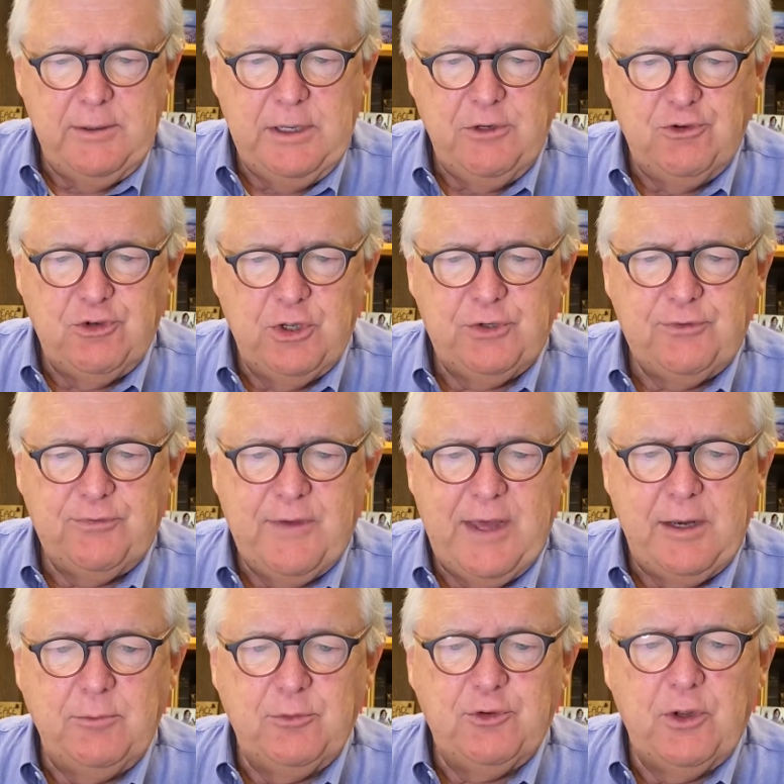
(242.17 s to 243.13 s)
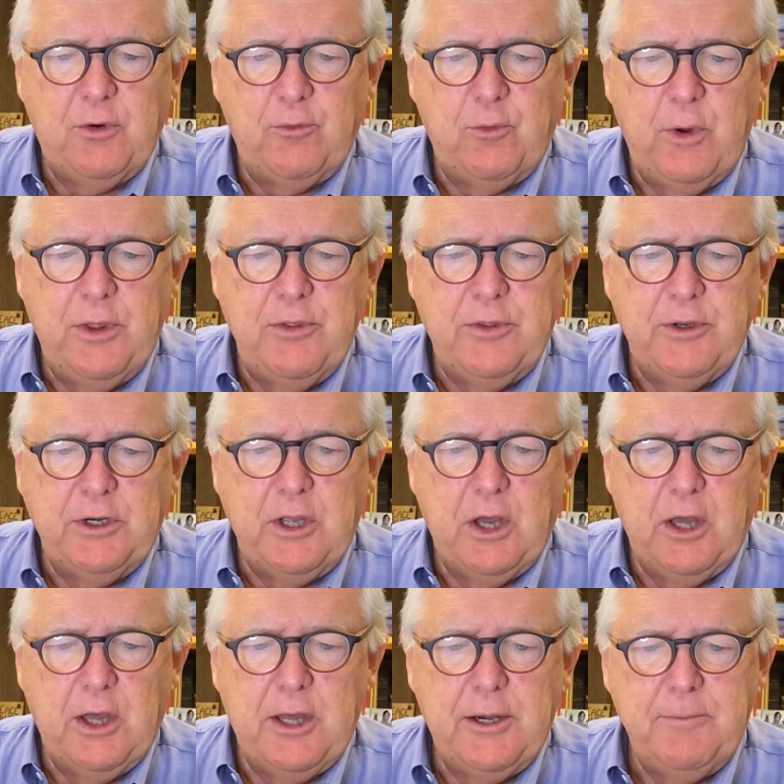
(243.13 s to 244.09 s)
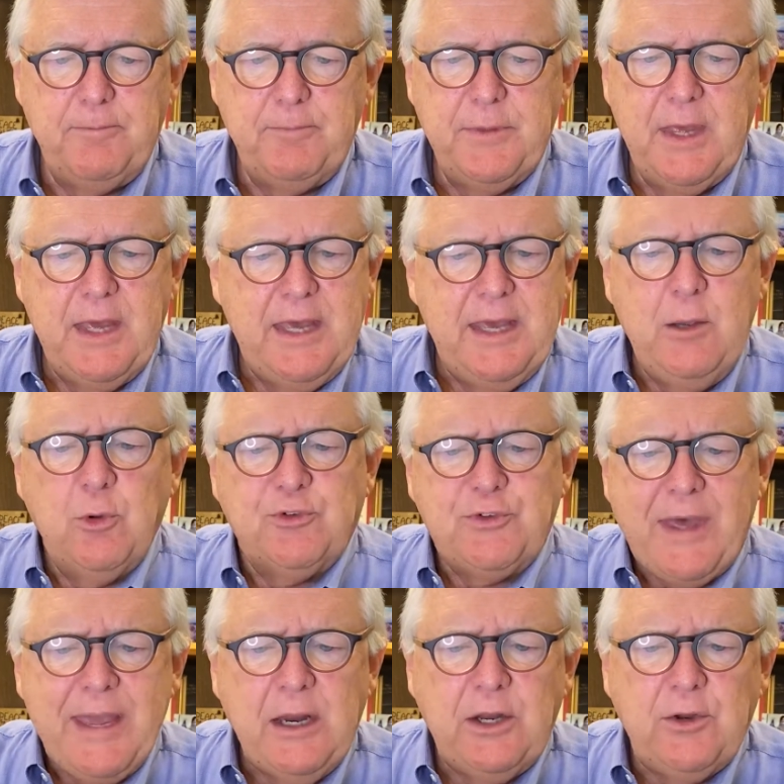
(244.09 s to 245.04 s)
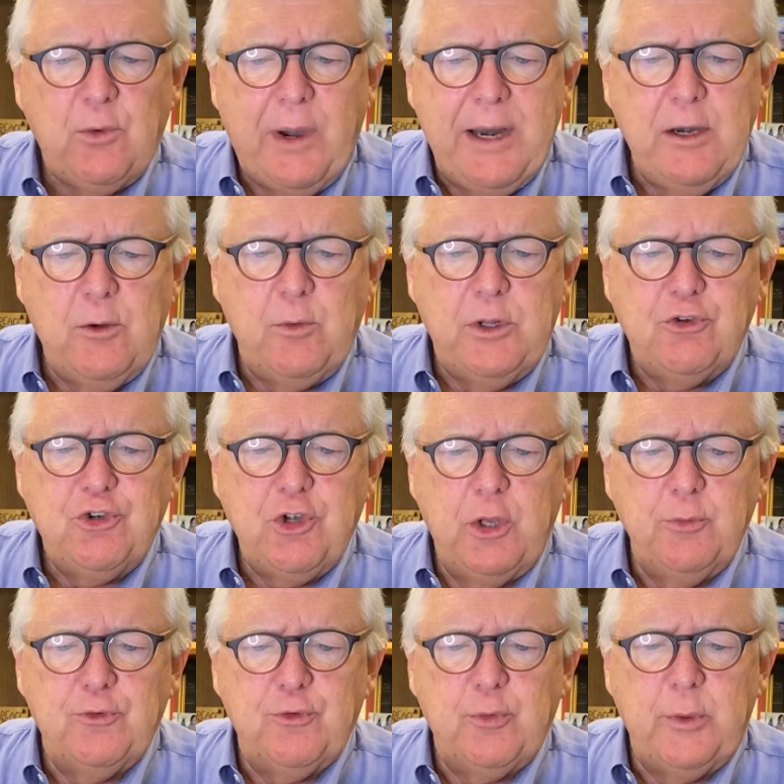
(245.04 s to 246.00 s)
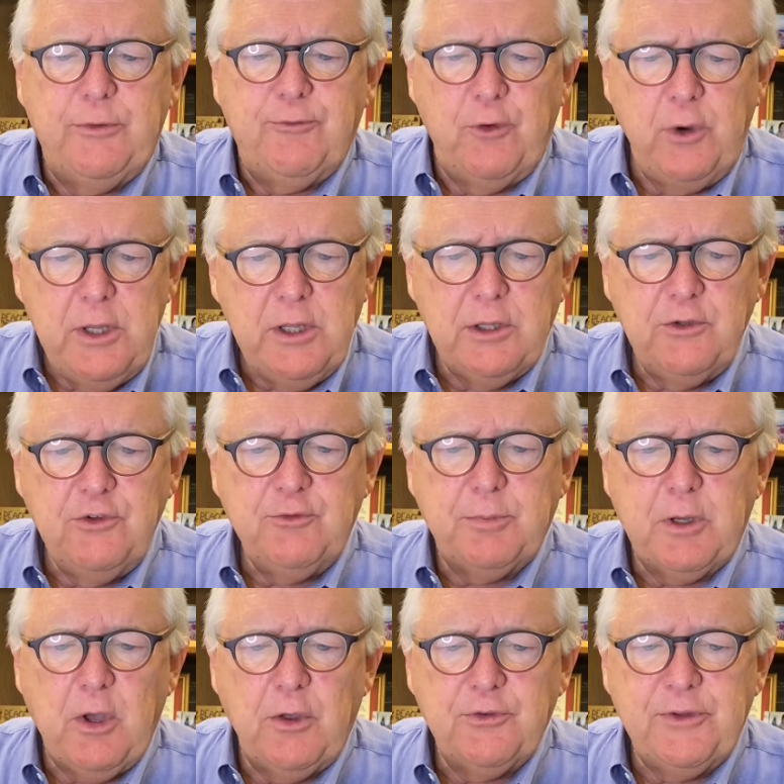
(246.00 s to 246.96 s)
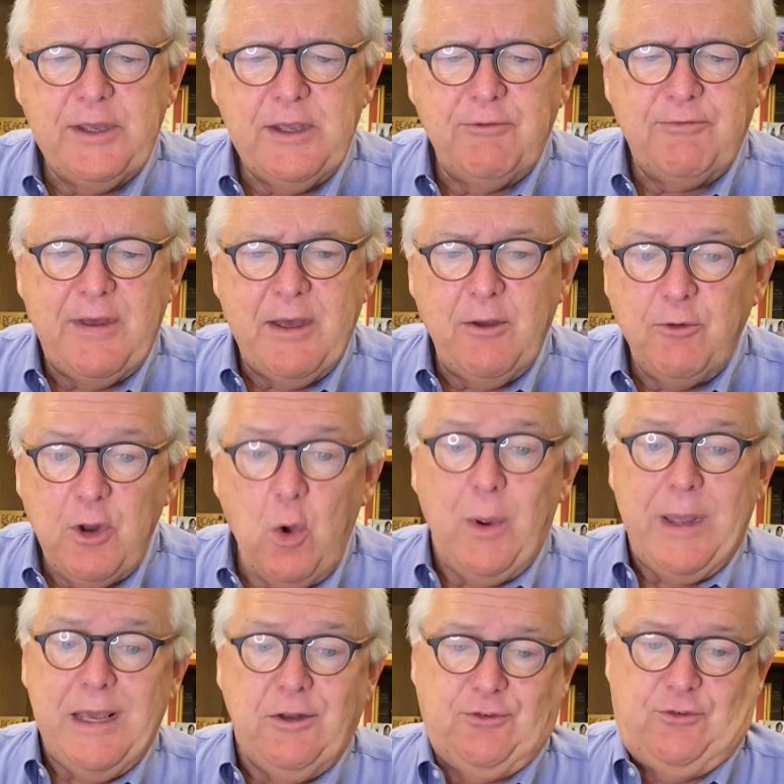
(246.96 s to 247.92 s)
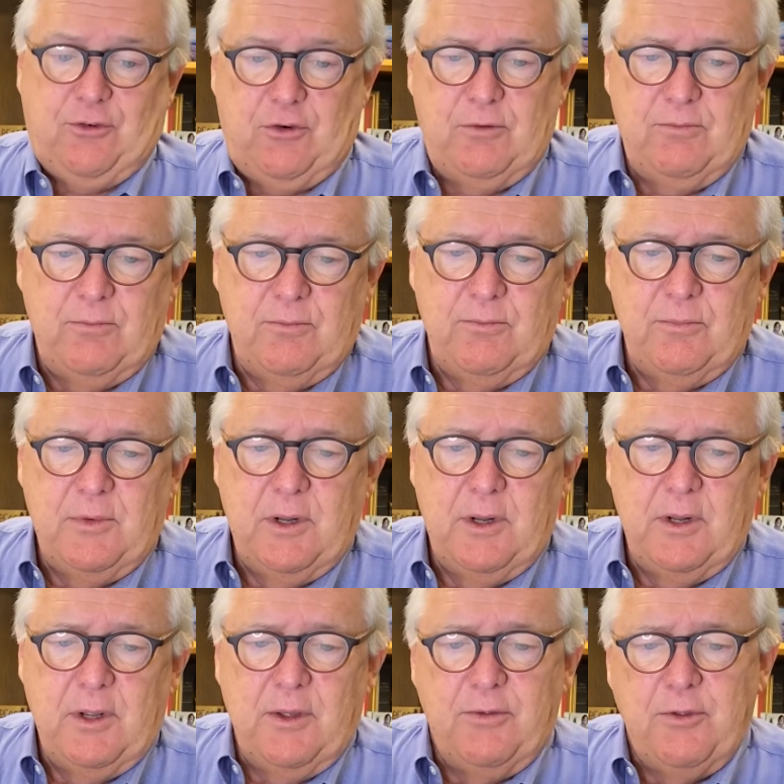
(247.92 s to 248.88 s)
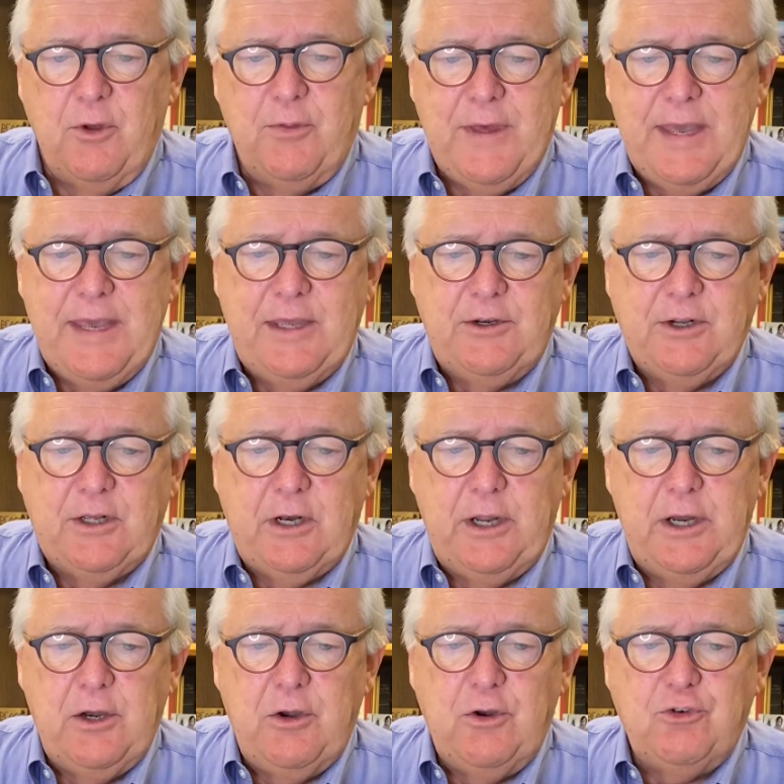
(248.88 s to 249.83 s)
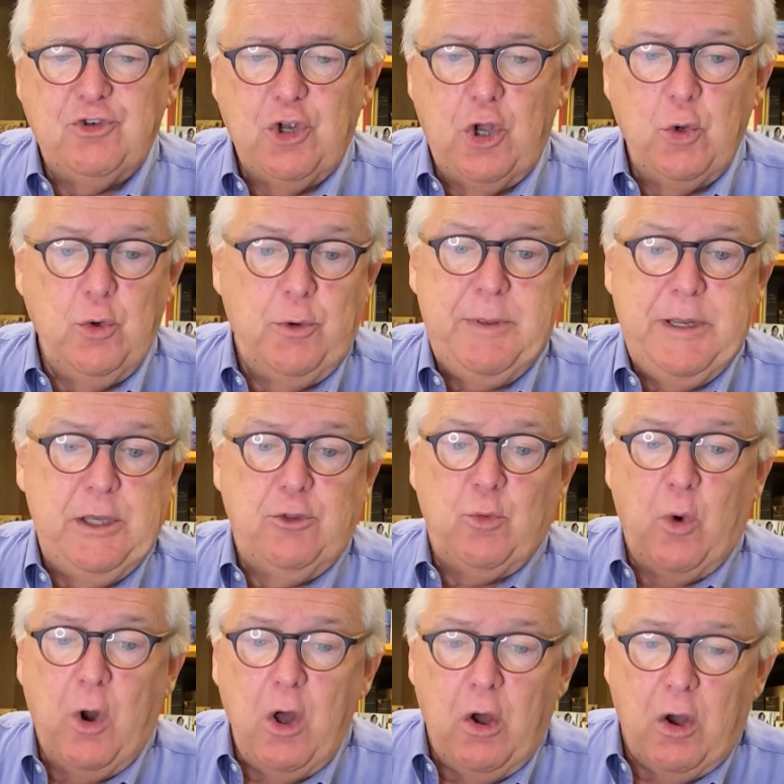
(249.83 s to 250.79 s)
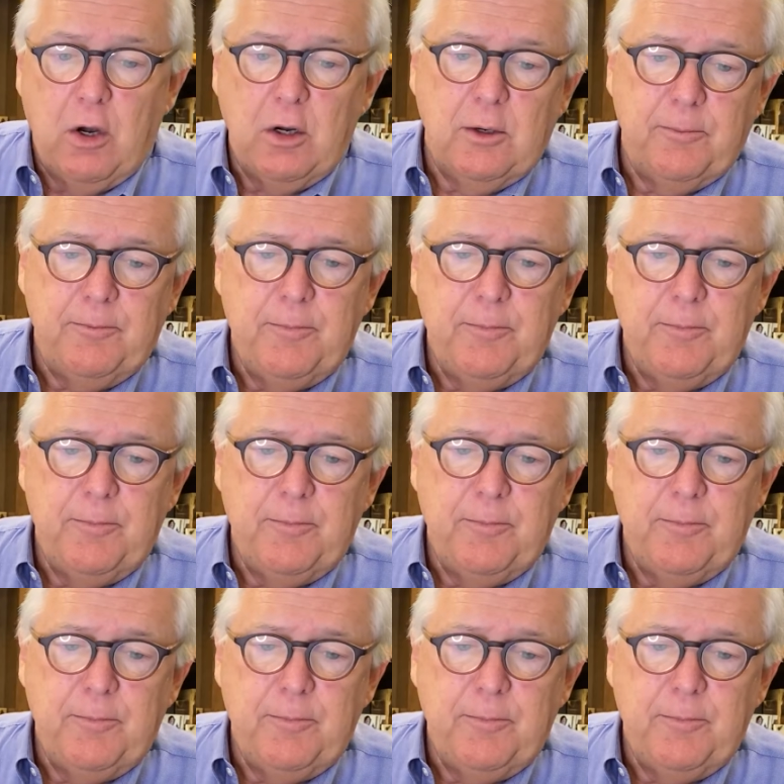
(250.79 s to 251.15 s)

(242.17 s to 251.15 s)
He justified himself rather than God. He was angry at Job's three friends because they had found no answer, though they had declared Job to be in the wrong.